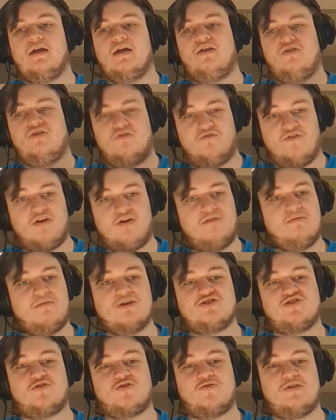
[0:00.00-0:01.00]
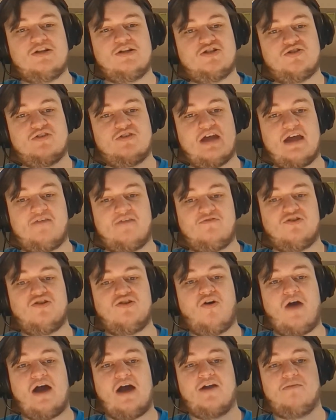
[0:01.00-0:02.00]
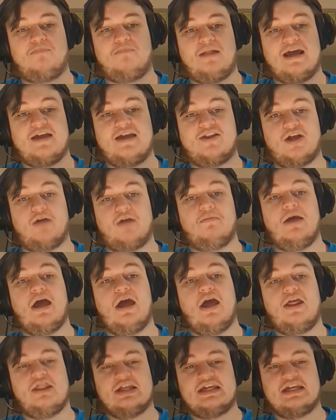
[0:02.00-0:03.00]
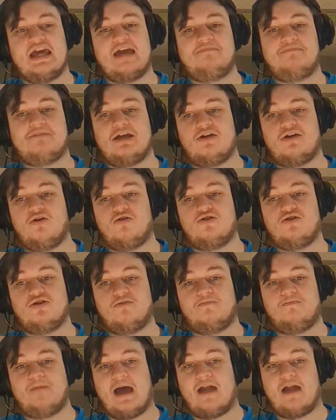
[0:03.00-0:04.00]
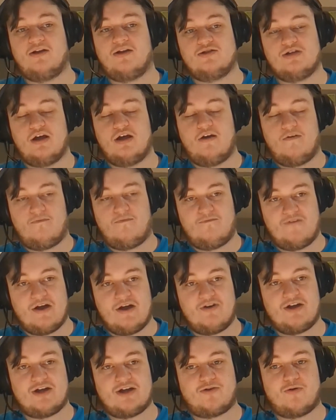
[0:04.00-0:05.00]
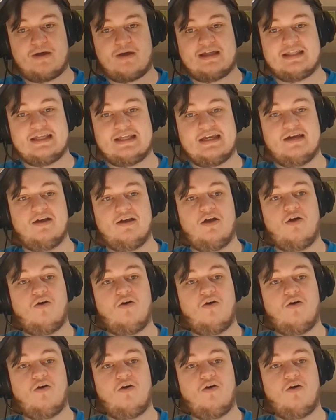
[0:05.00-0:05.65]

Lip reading: They're very much a creature that if you know how to play them, the game can go in your balance very quickly,